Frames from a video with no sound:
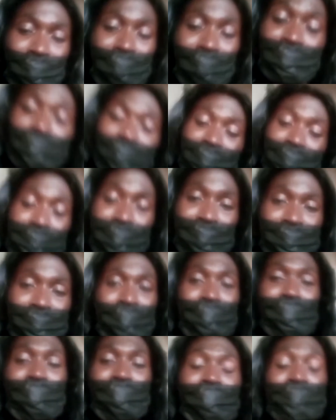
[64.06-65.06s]

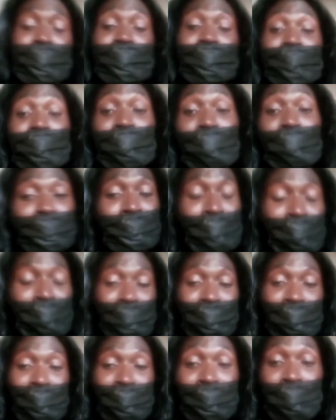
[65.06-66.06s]
everybody, I just came back
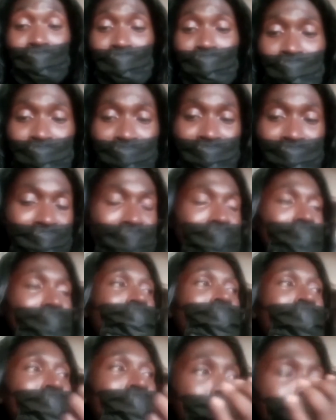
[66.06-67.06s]
from the office right